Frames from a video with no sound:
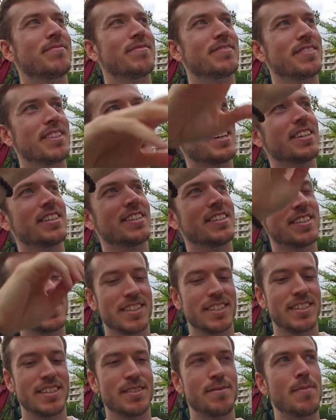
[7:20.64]
All right,
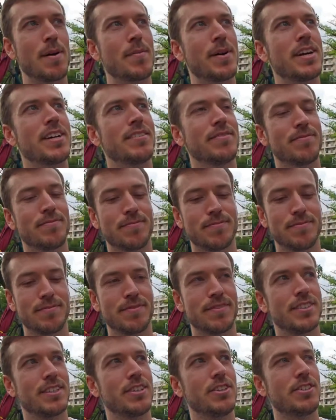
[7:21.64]
bye bye.
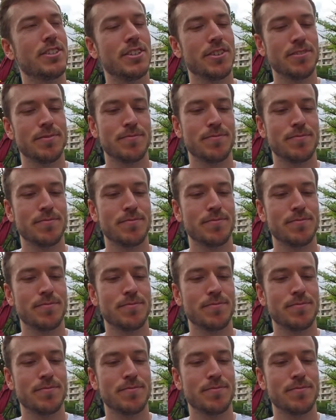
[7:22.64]
You too.